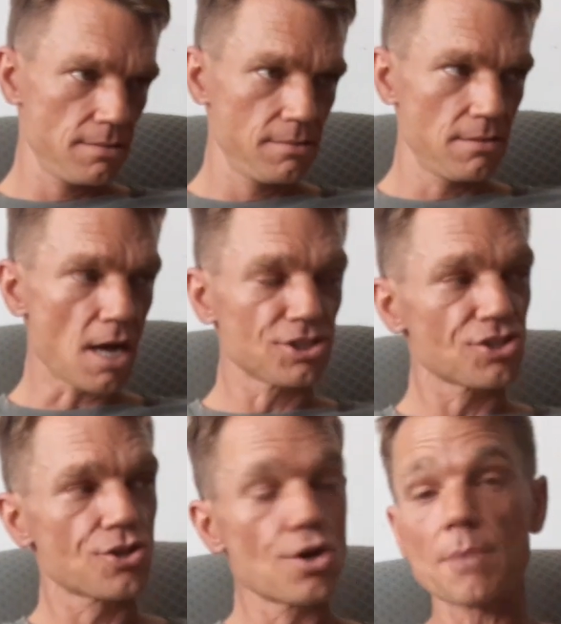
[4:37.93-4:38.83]
Not
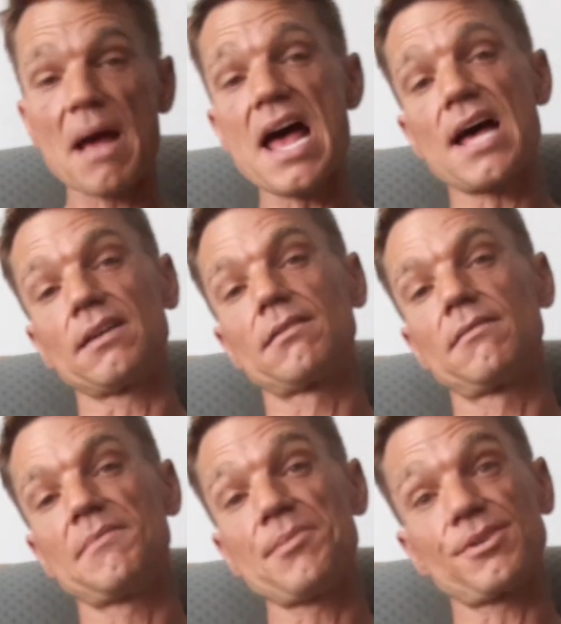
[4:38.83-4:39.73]
just good or bad.
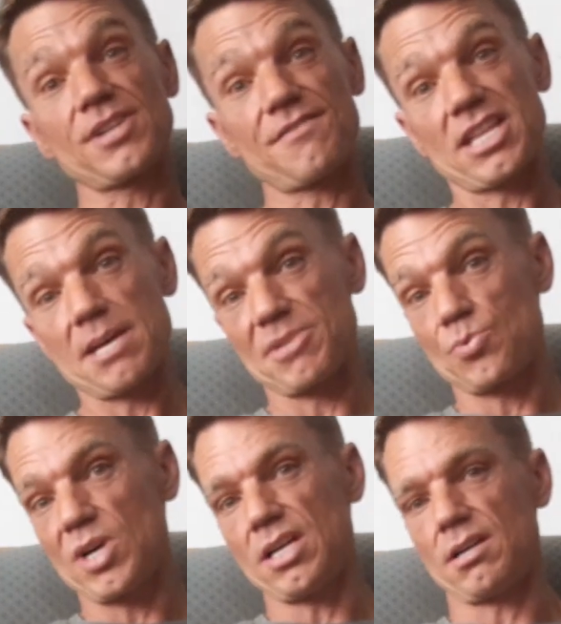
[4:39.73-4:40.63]
Maybe there's everything in
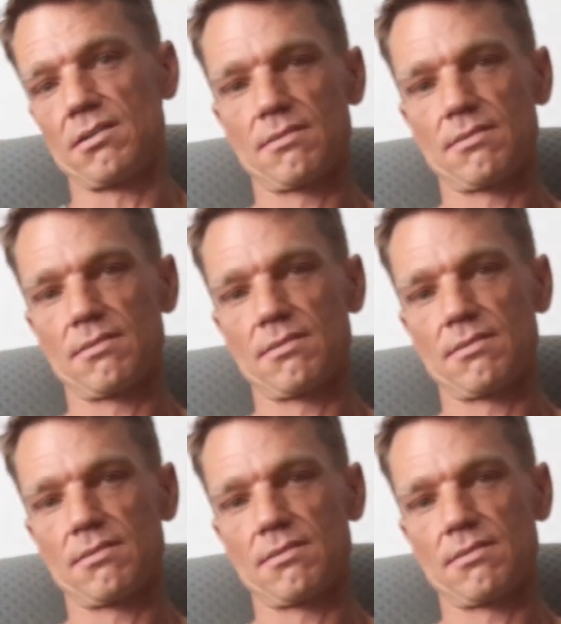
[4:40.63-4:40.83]
between.